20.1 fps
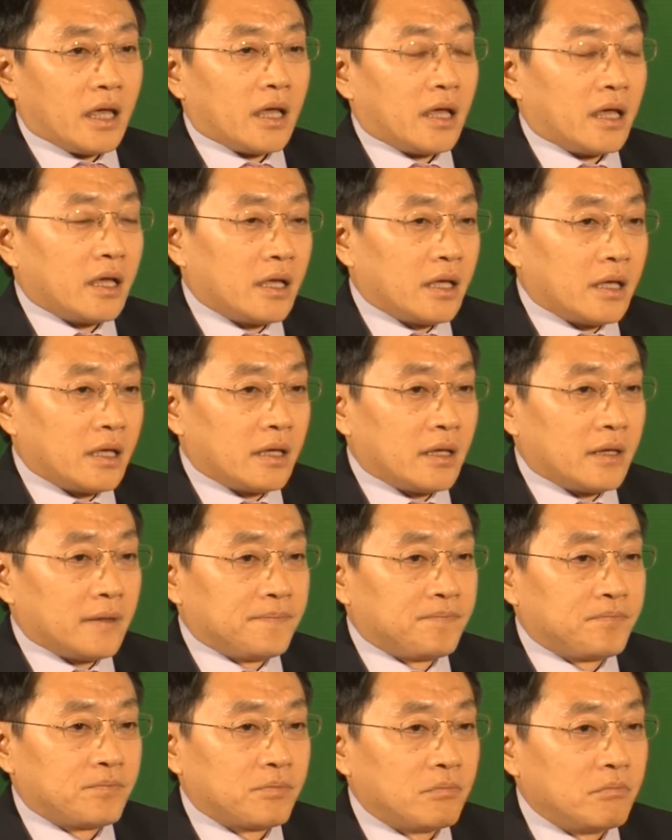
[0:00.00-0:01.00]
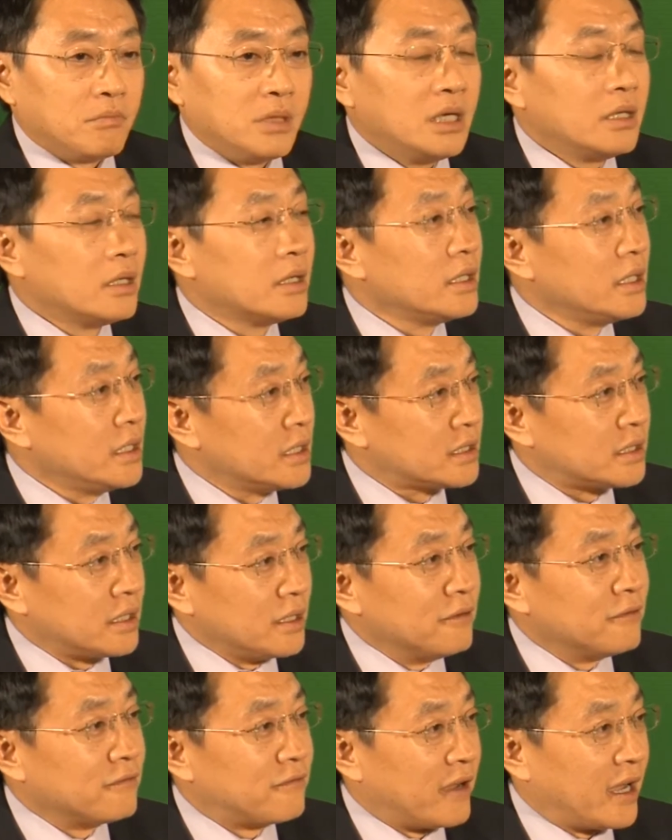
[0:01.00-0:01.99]
Middle East,
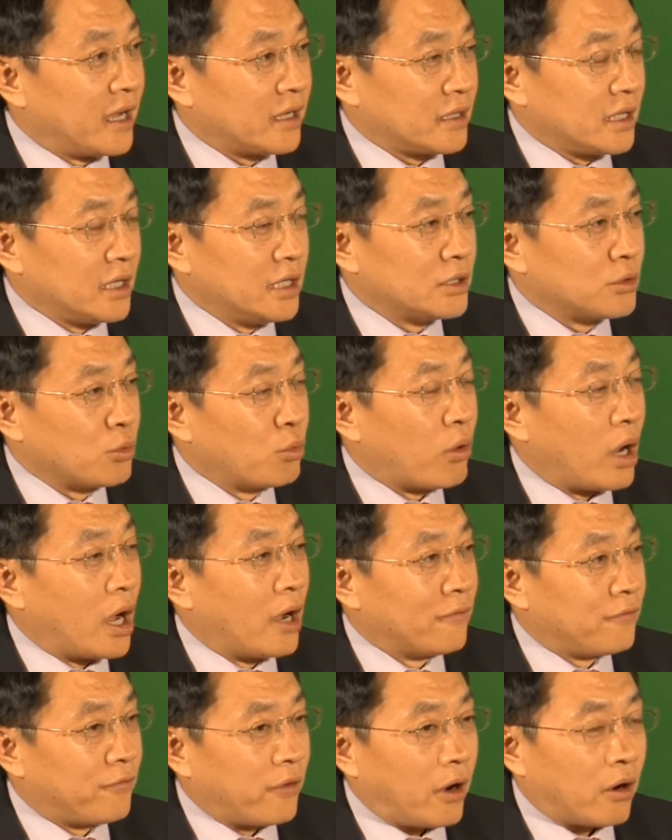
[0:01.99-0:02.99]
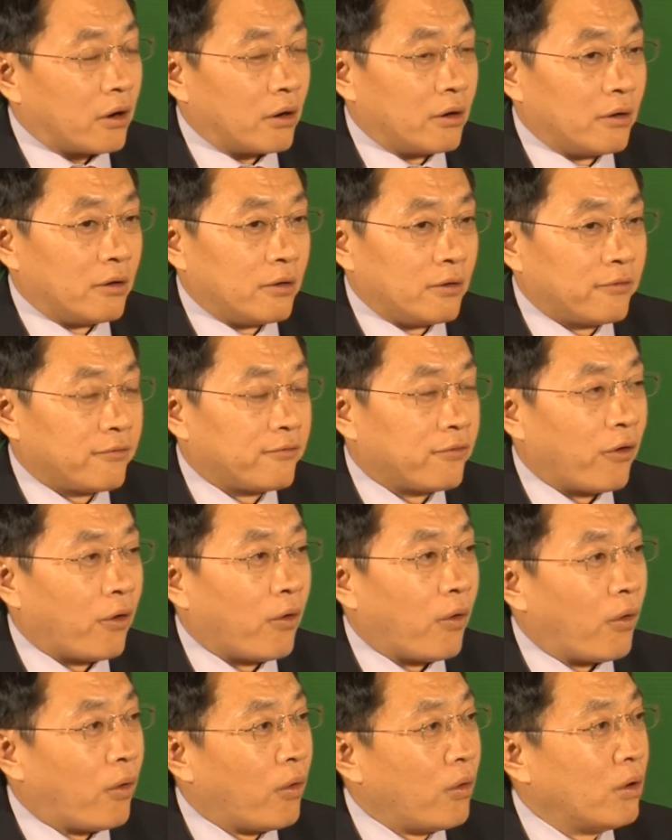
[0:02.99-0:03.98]
in fact, is one of our
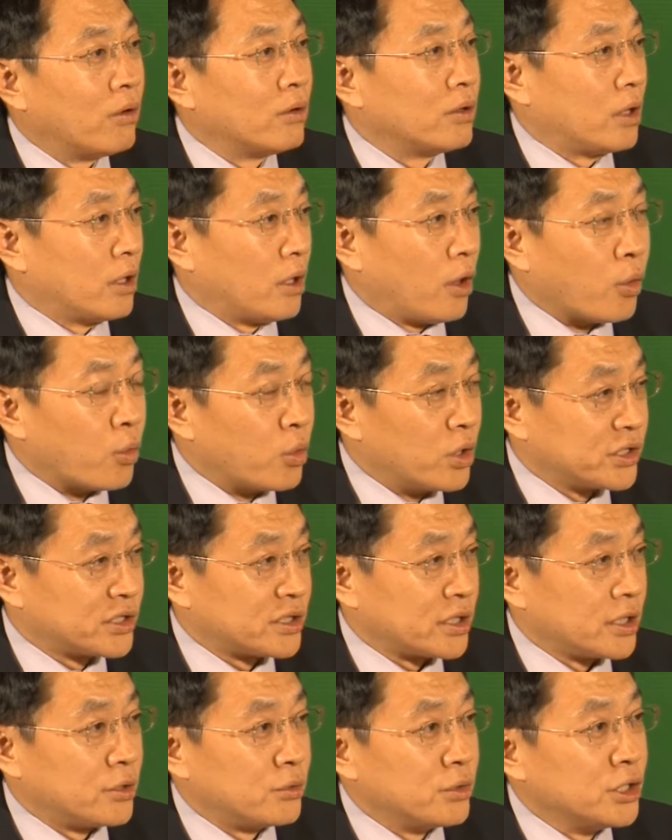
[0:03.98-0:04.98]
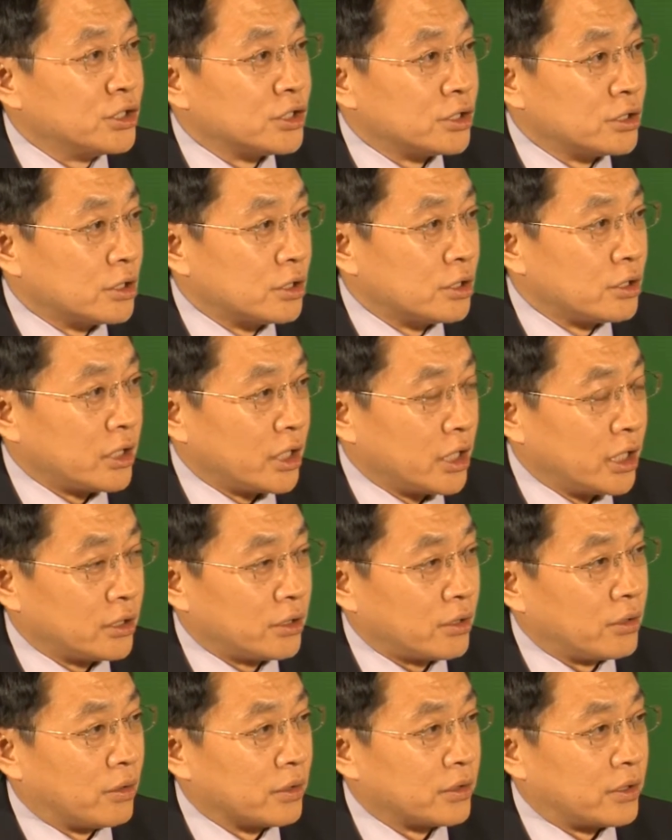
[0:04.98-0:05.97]
four overseas regional
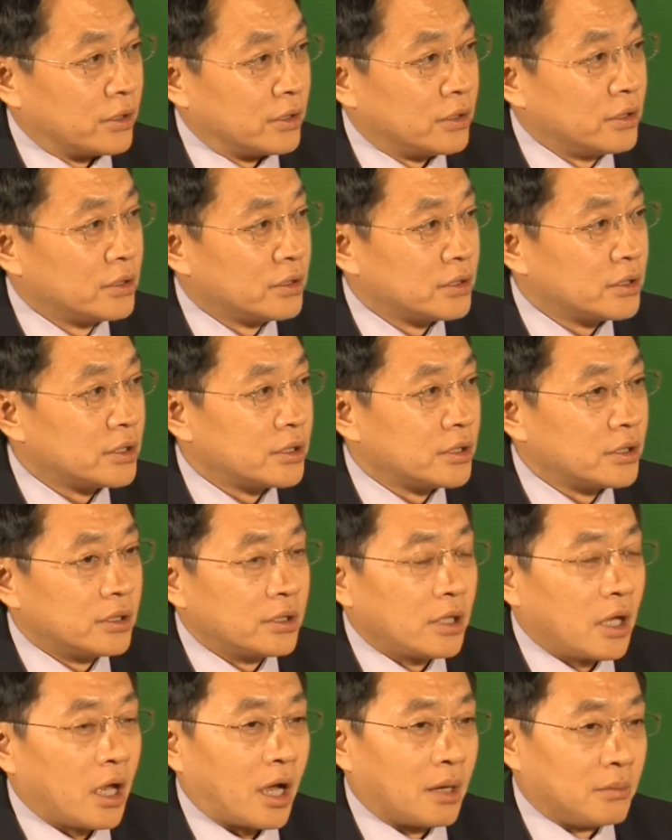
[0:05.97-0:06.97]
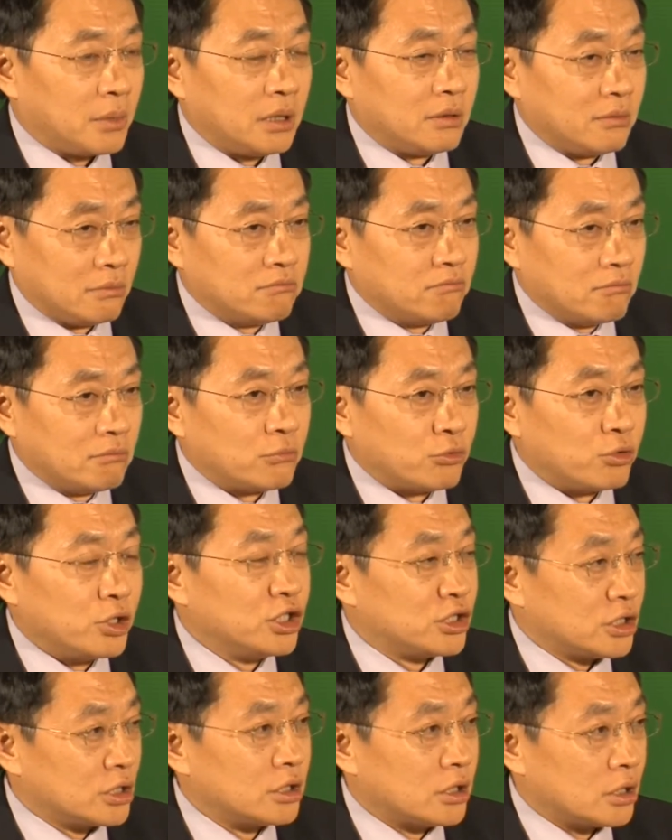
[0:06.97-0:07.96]
headquarters. I mean,
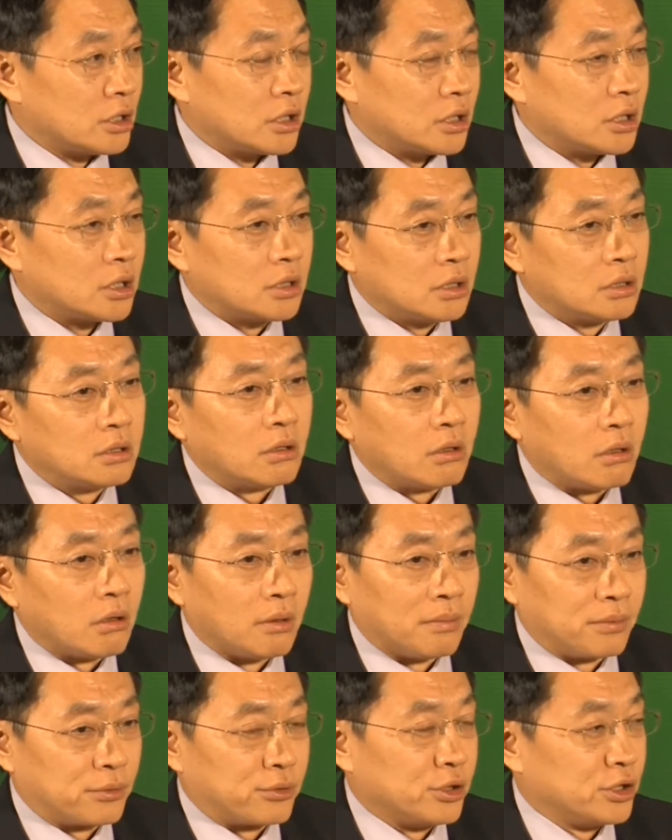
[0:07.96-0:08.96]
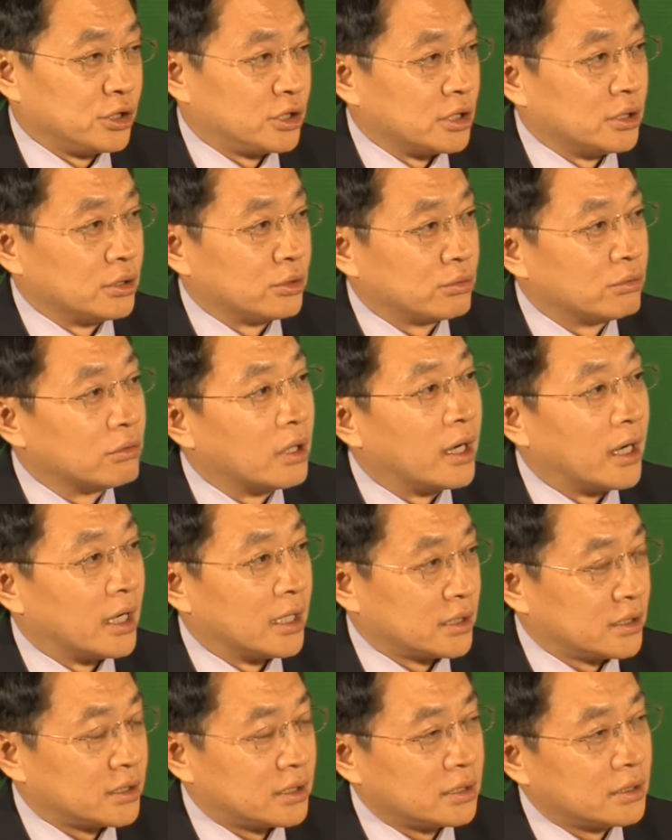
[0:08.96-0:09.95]
regional operation to
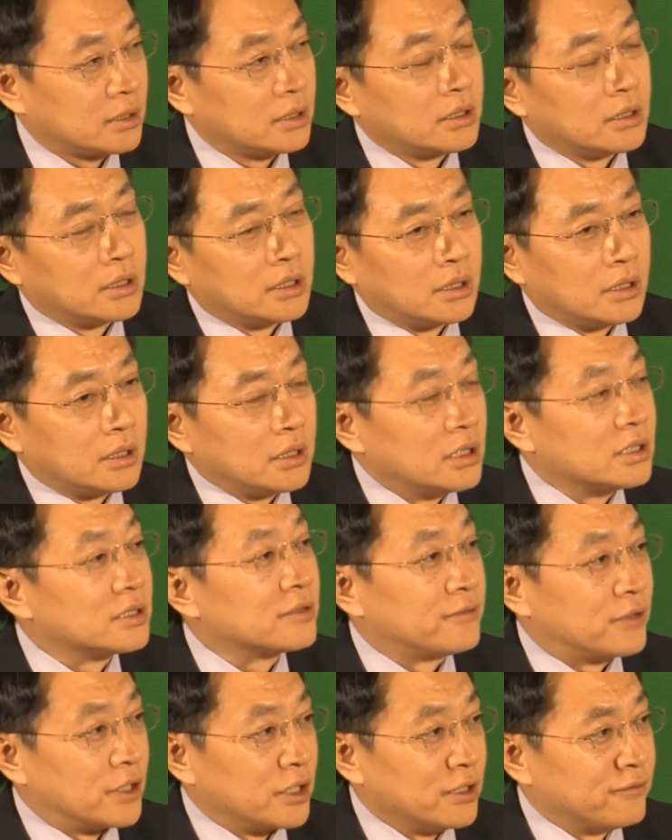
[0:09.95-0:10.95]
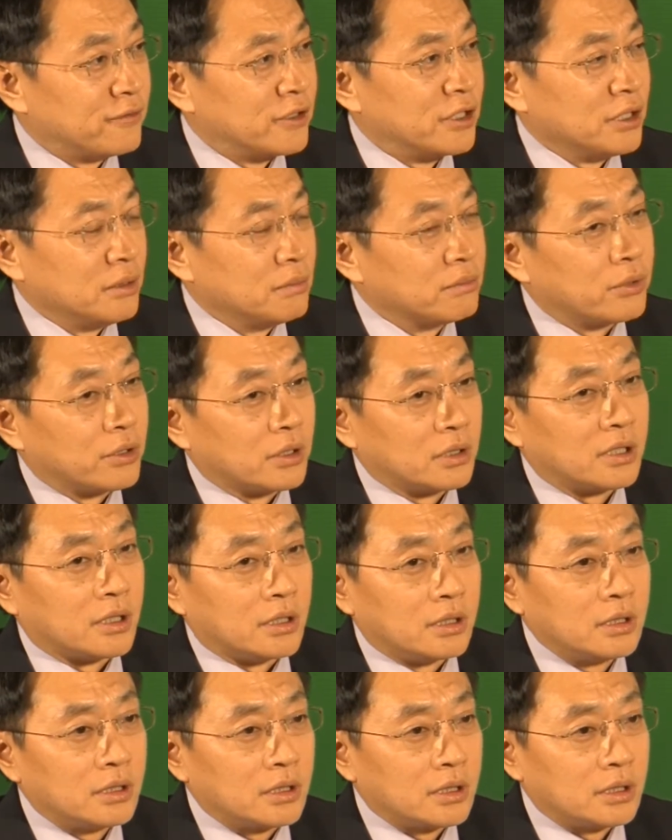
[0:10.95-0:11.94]
us is very, very
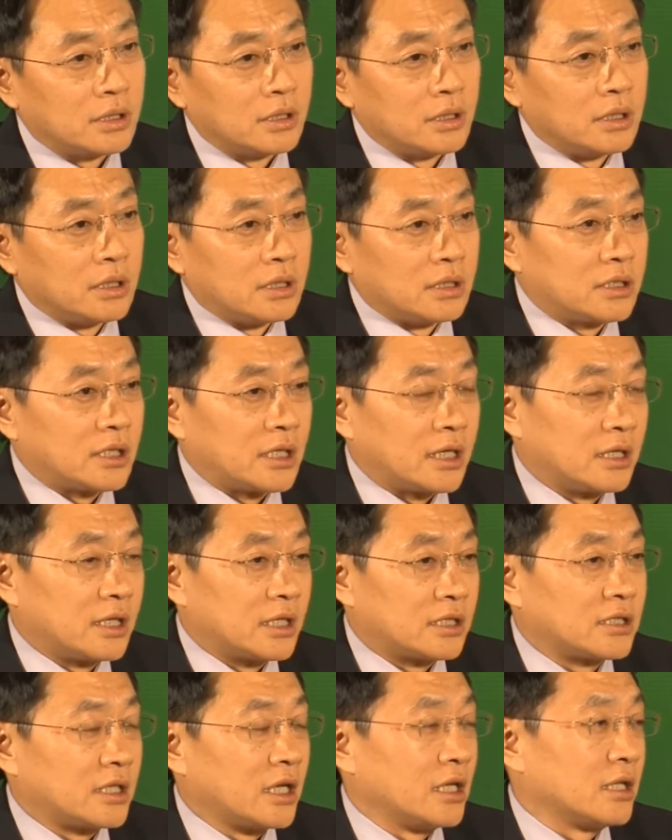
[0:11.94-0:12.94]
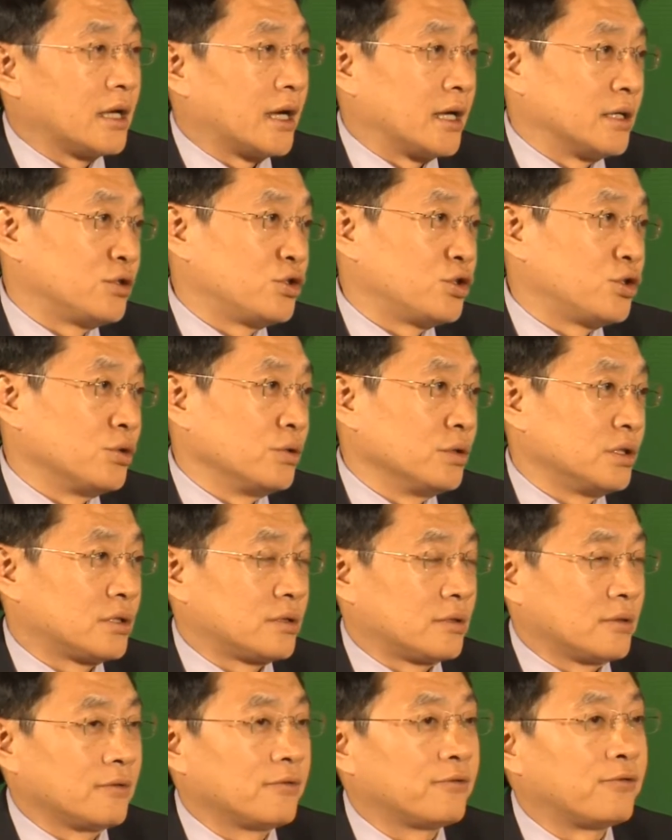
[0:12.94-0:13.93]
important. China State has
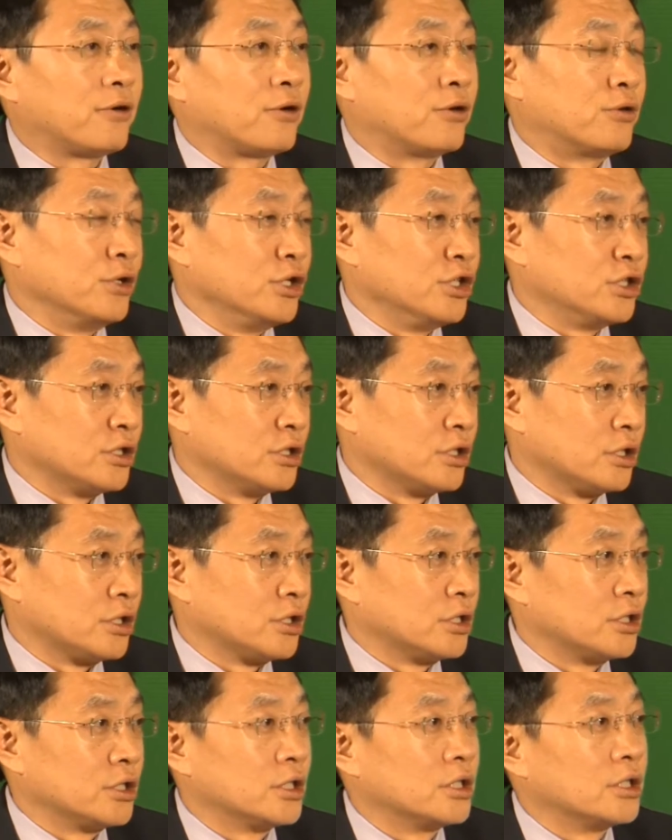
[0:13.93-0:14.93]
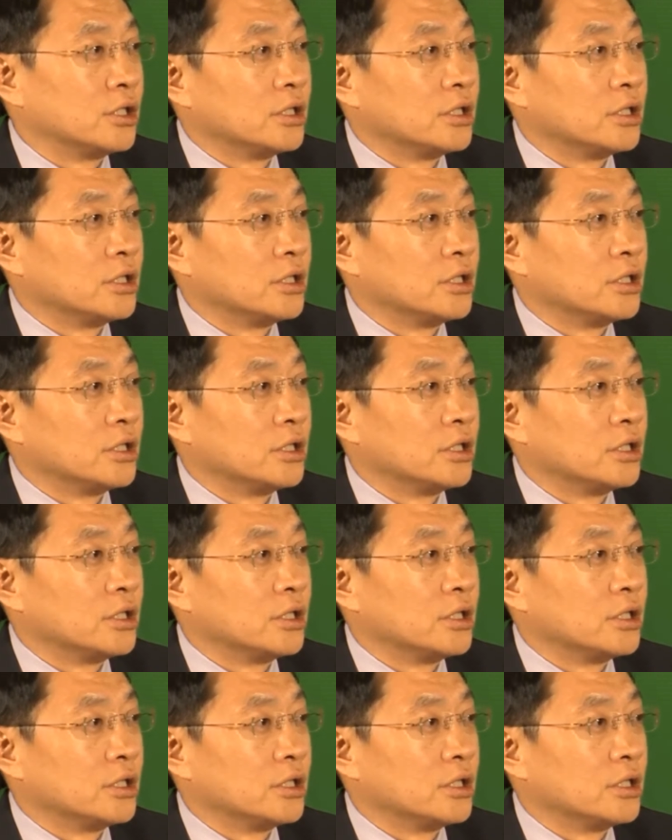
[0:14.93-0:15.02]
chosen four regional